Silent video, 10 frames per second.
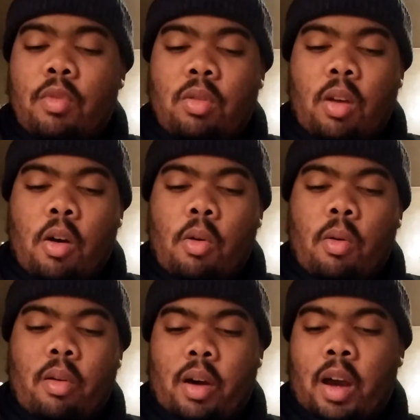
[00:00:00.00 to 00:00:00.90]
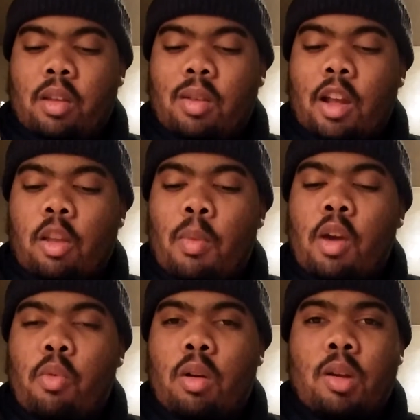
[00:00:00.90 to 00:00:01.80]
so I decided to
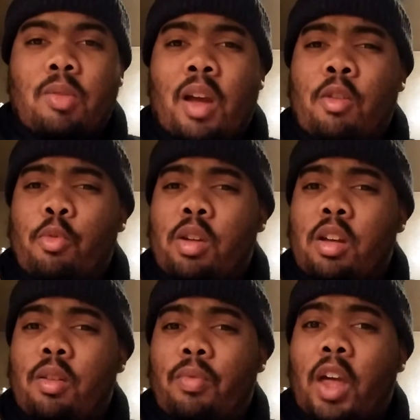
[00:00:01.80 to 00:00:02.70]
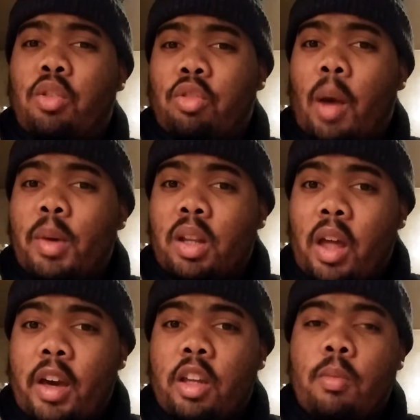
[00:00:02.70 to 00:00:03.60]
make one because I don't really like shopping
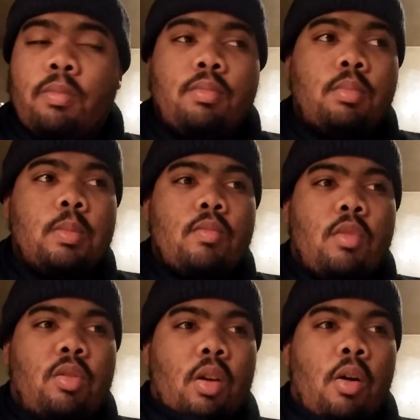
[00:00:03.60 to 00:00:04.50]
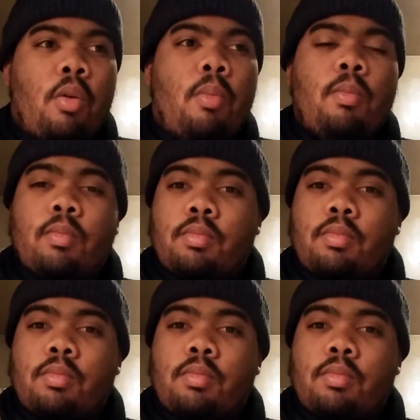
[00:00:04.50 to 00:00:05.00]
online. So